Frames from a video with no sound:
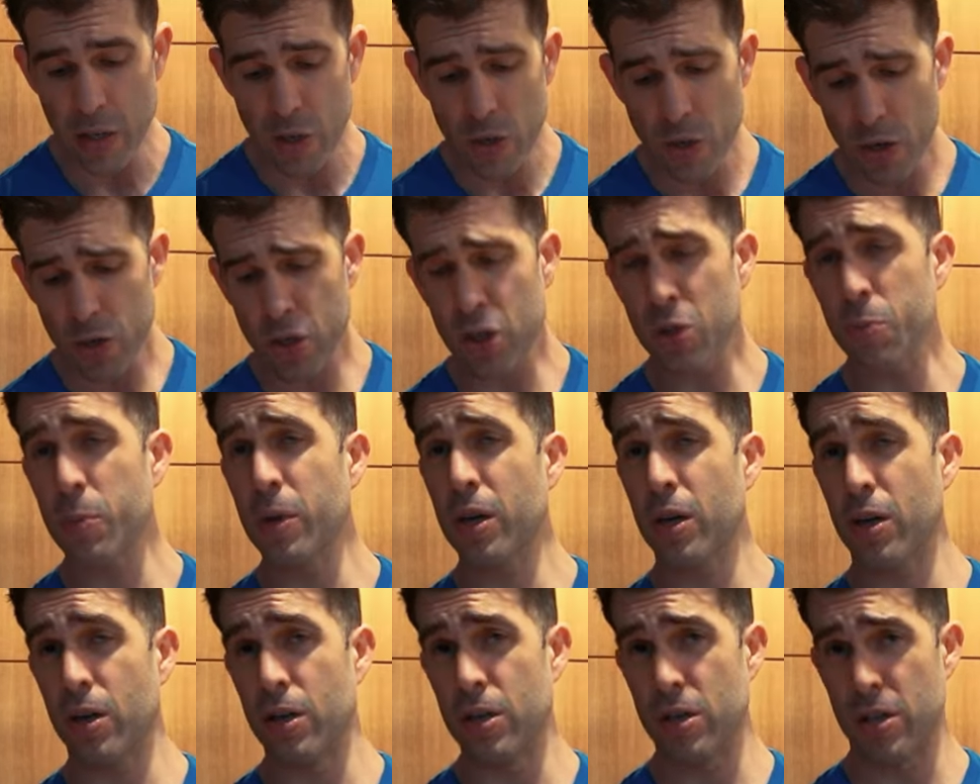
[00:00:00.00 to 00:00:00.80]
is not just
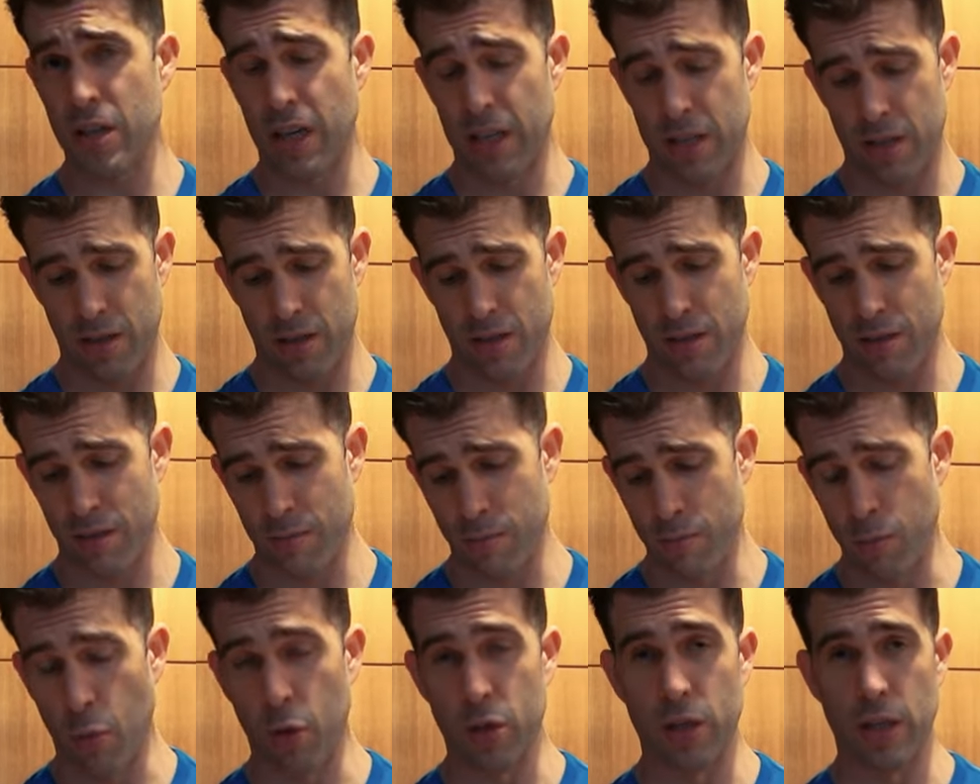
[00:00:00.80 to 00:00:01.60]
because it's
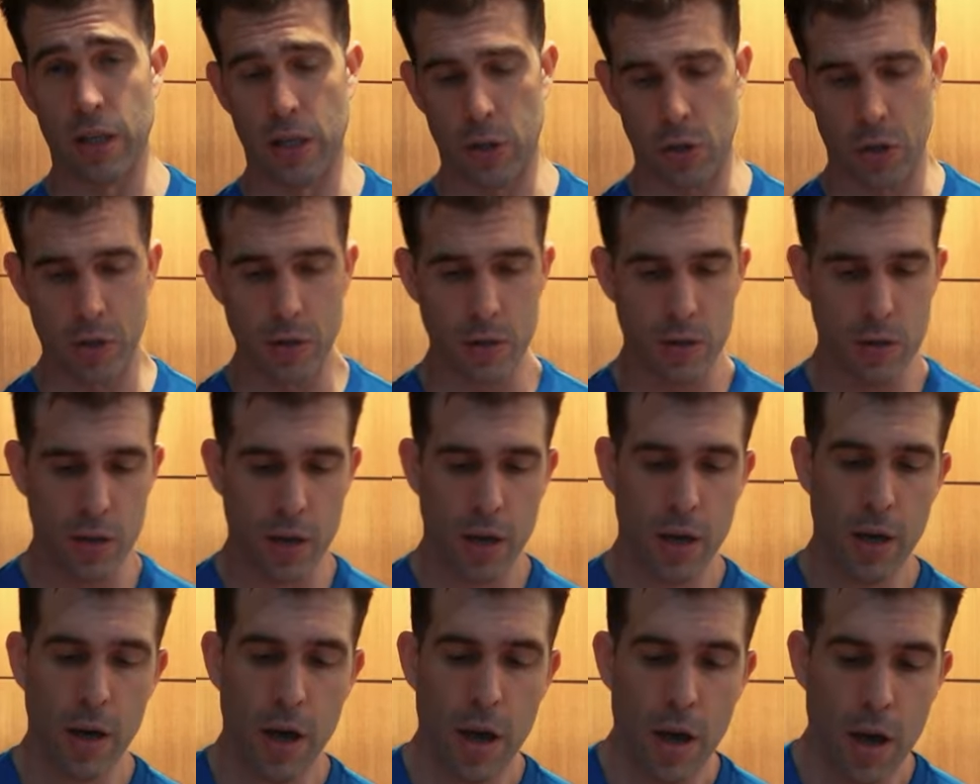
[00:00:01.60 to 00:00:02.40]
more delicious,
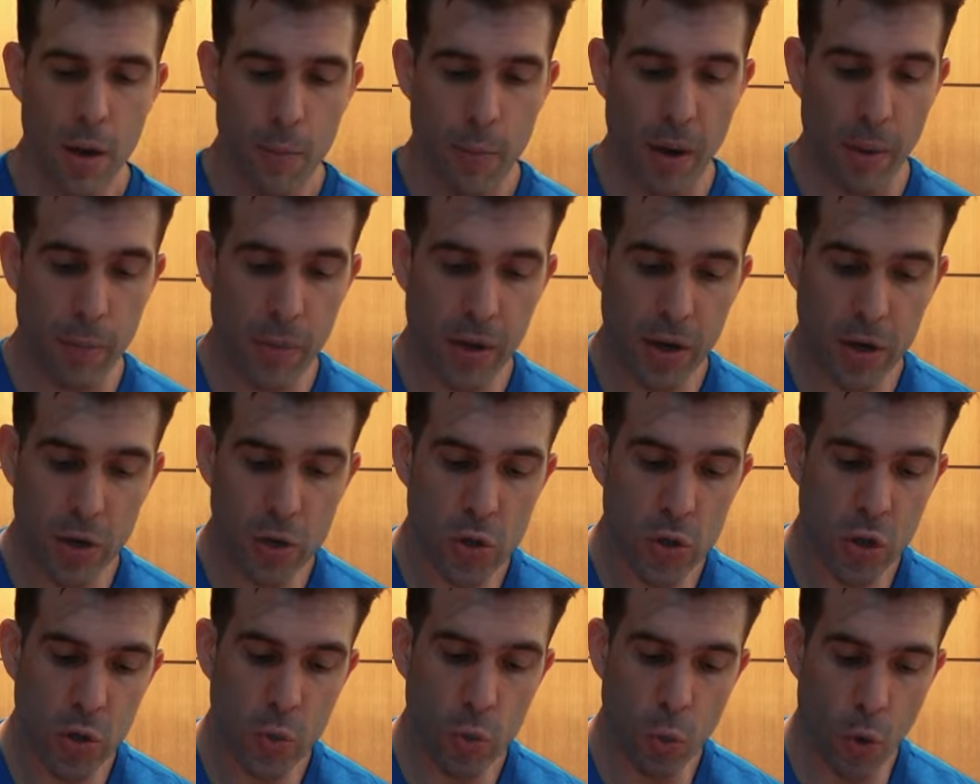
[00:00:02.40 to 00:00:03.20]
but
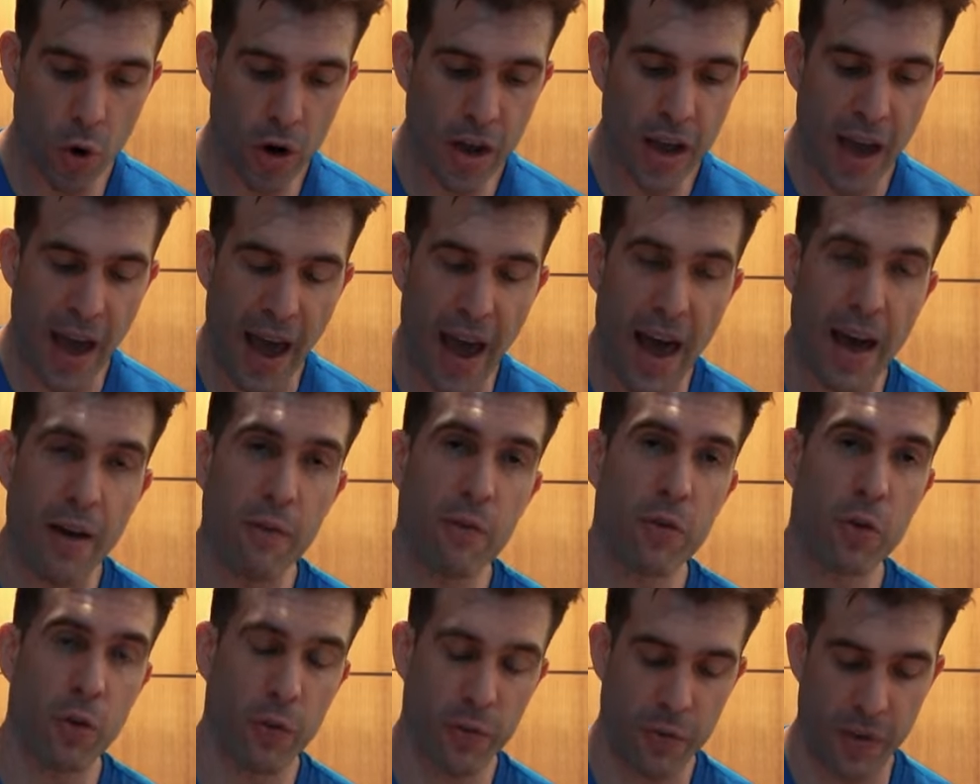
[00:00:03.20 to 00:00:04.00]
because you want to
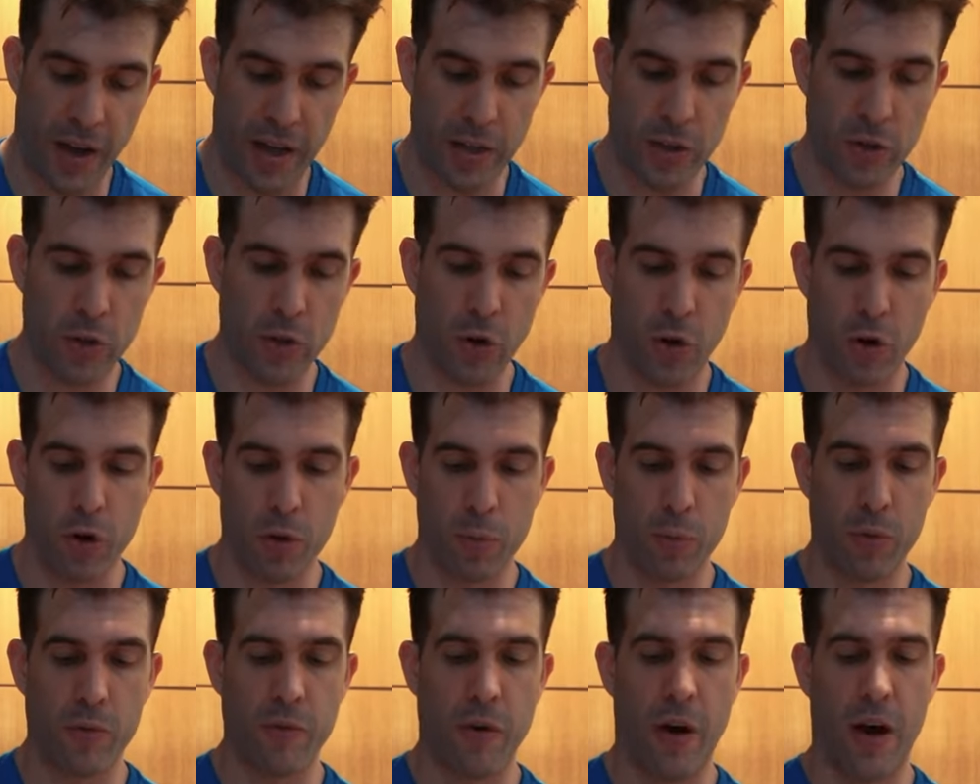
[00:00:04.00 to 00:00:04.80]
have your
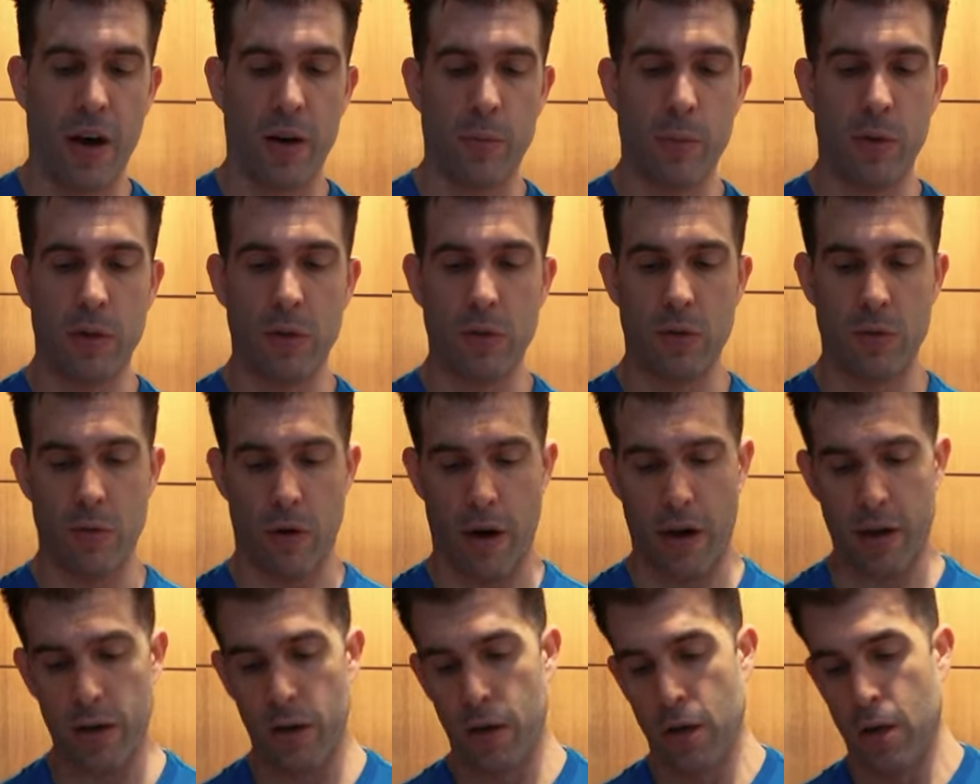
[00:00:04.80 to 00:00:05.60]
fat-soluble vitamins,
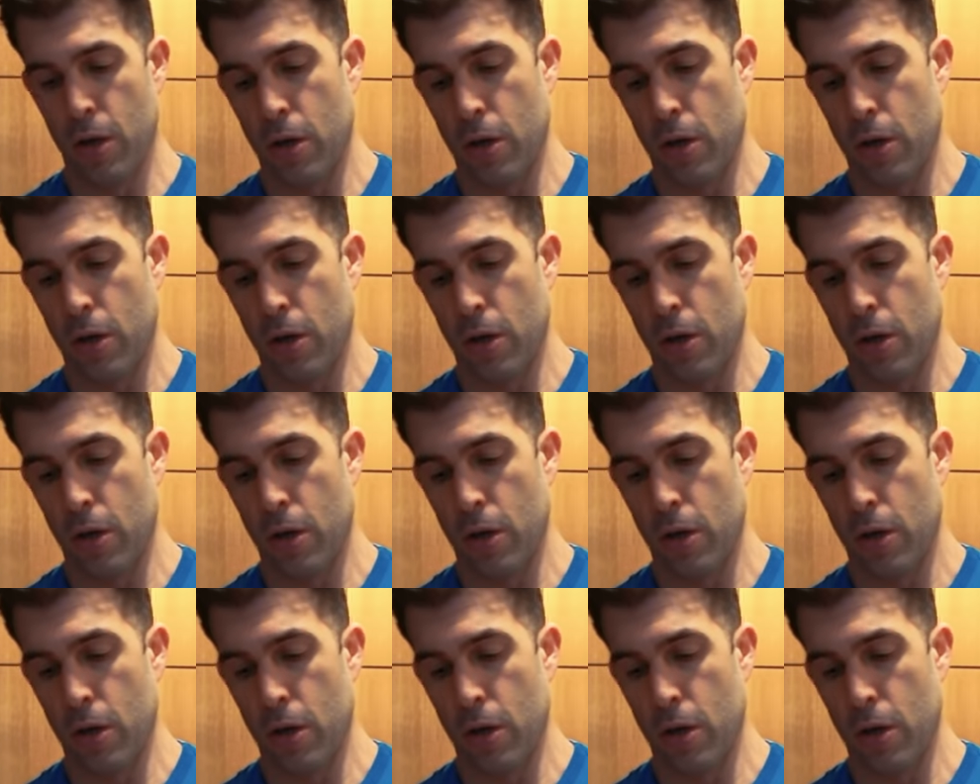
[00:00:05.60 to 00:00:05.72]
right?